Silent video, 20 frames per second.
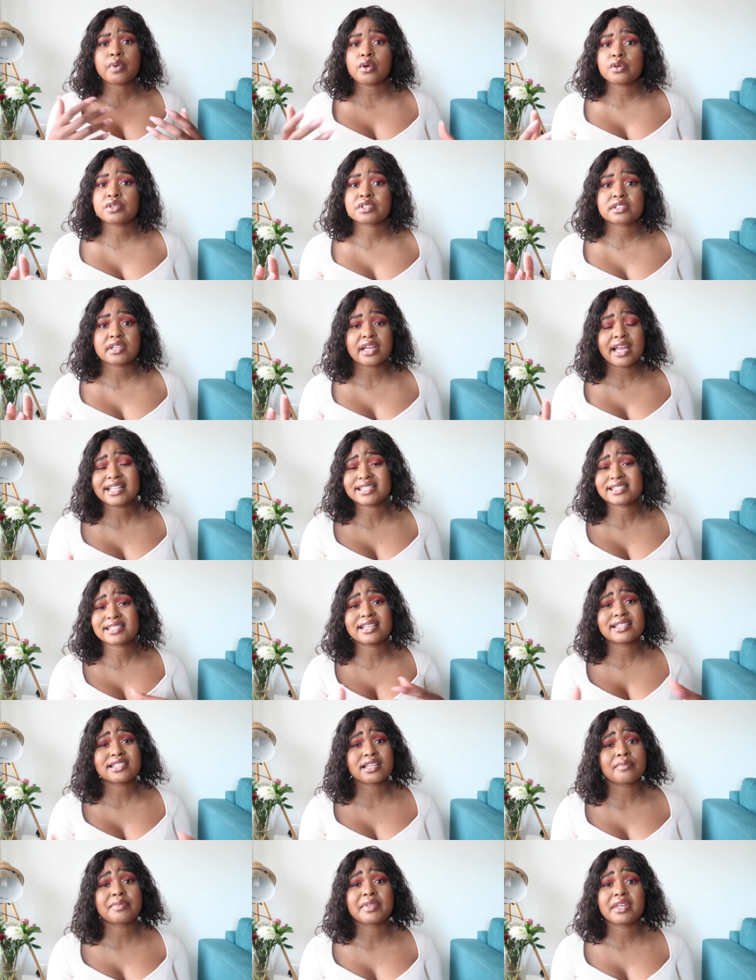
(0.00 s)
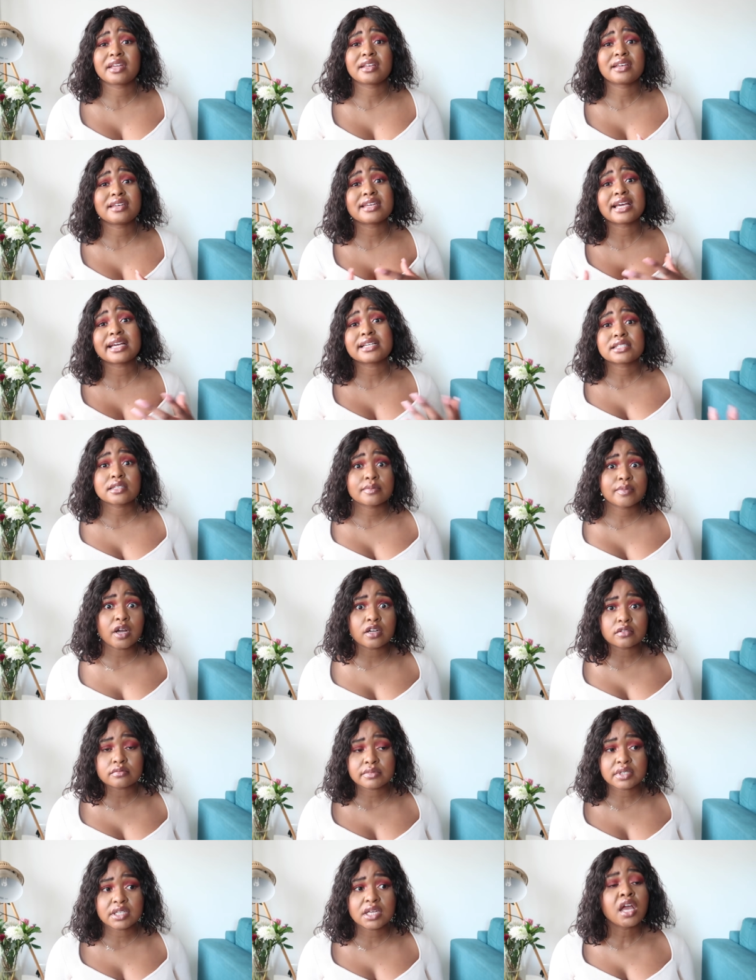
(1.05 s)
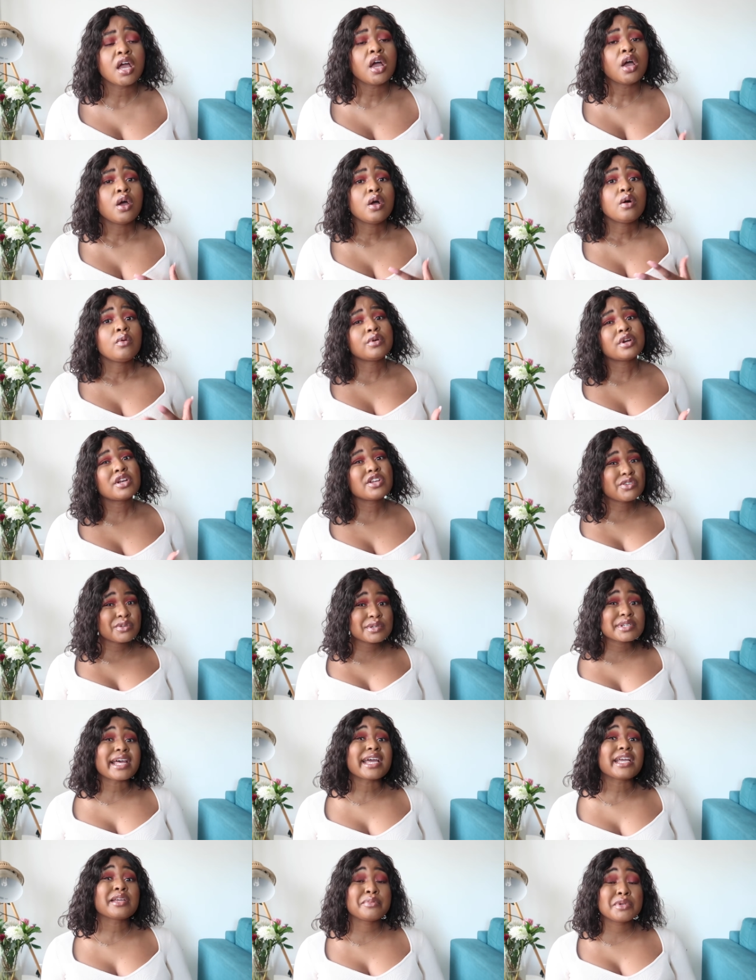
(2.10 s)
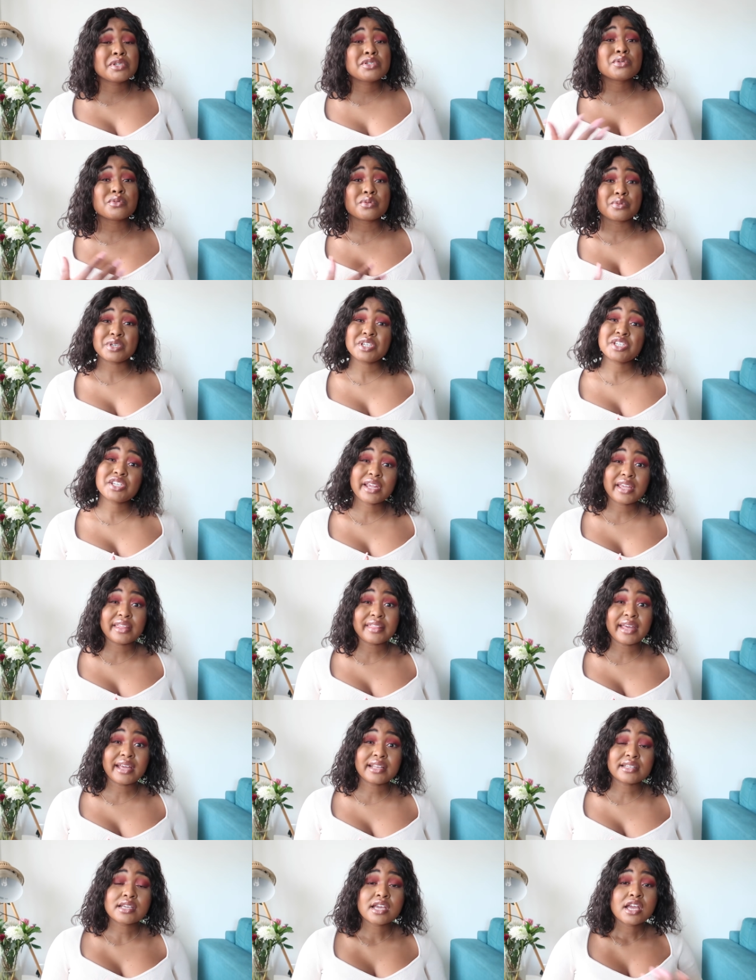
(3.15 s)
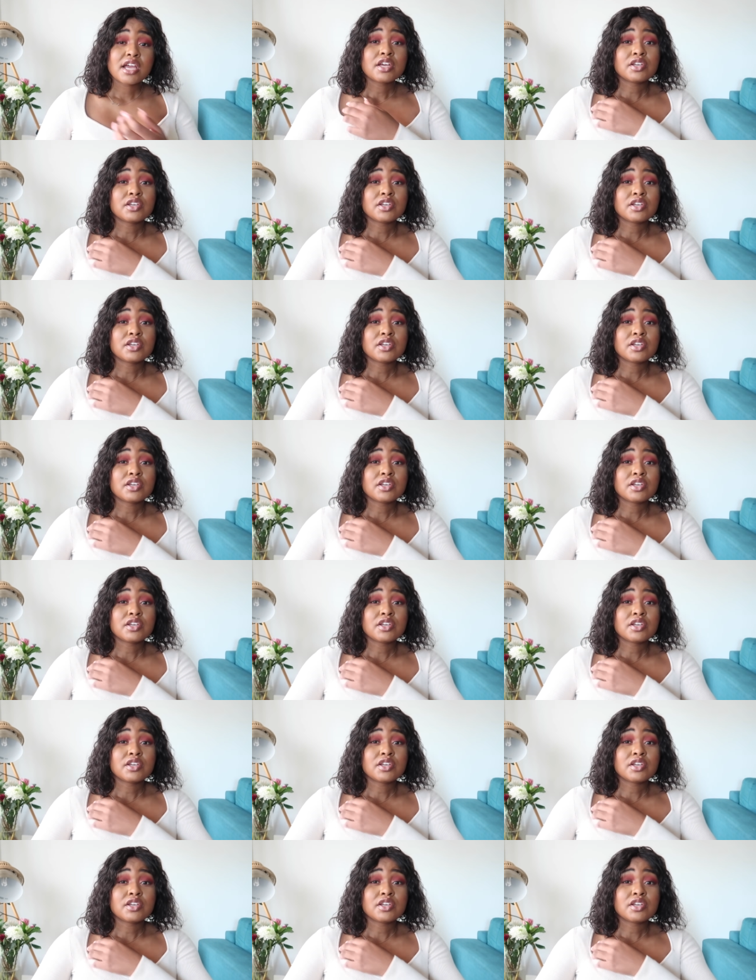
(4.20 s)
post and say something nice about me, wouldn't you like me to reshare that?